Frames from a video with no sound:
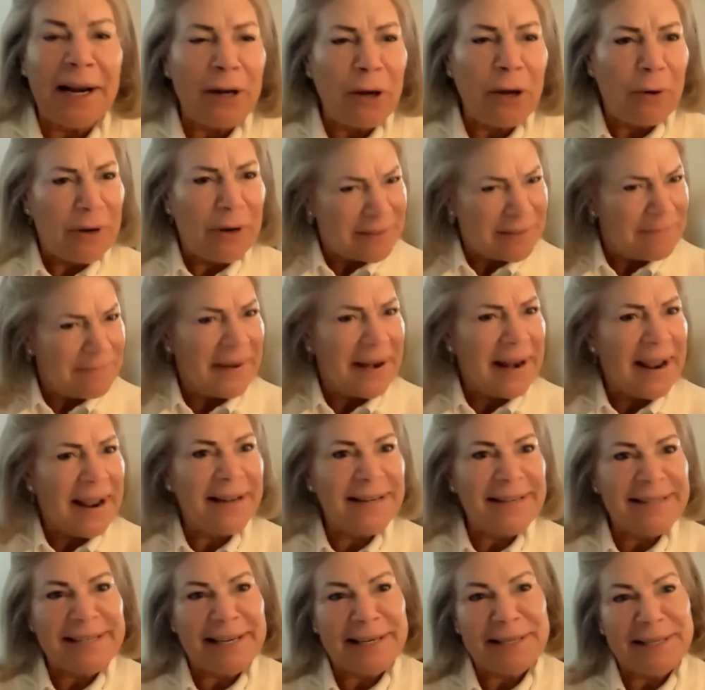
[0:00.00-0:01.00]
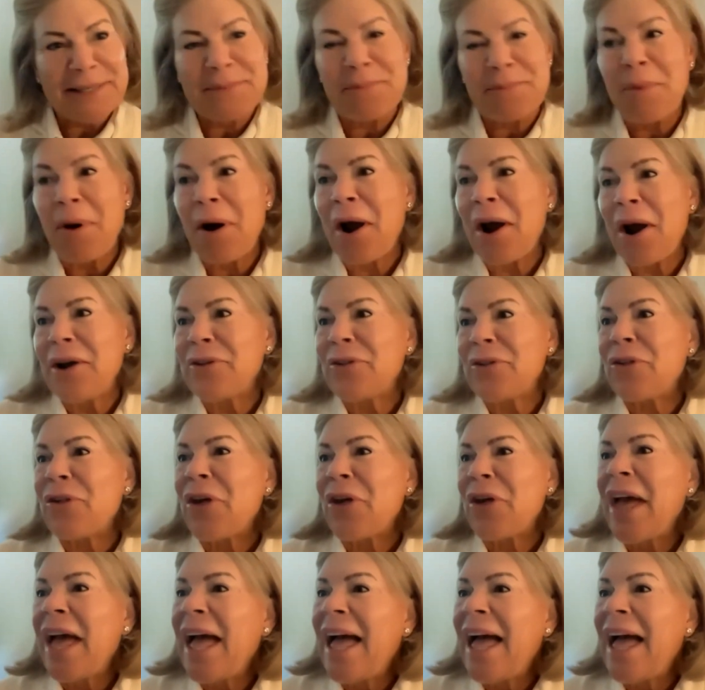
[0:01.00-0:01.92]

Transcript: I know it's been out since March